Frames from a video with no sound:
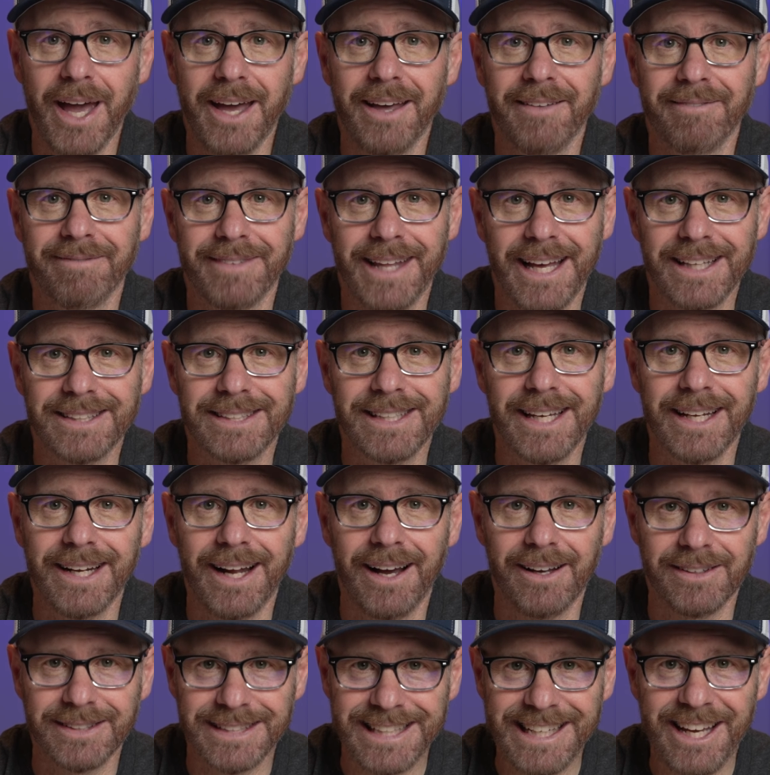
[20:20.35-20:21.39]
Okay,
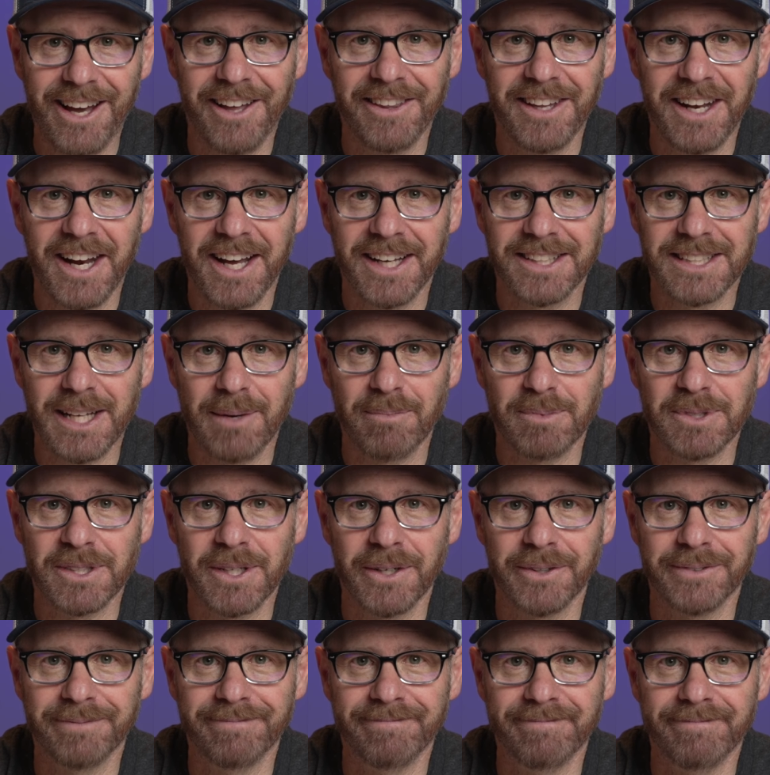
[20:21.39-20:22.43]
that's it. I'll see you on the next
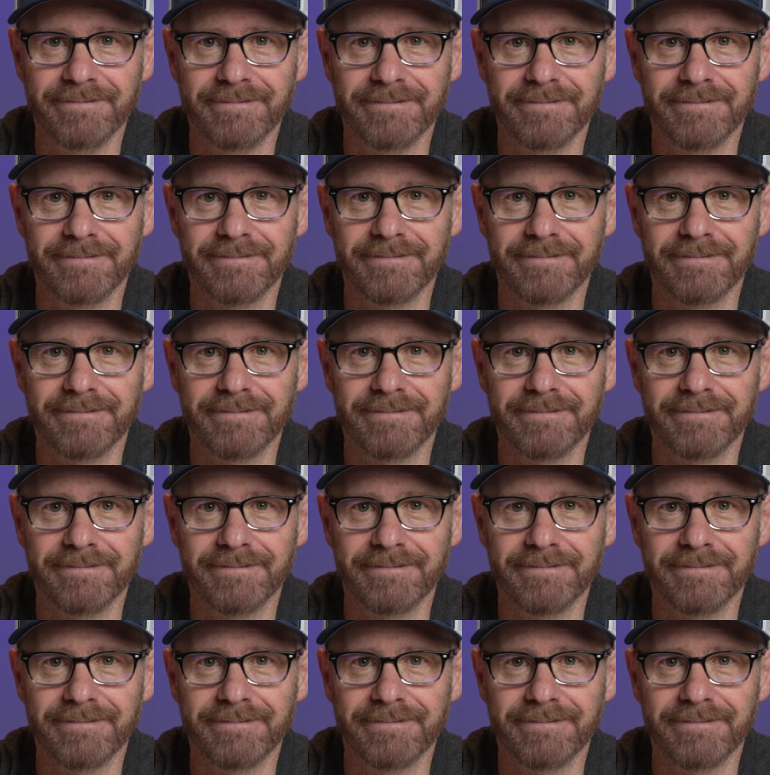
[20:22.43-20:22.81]
episode.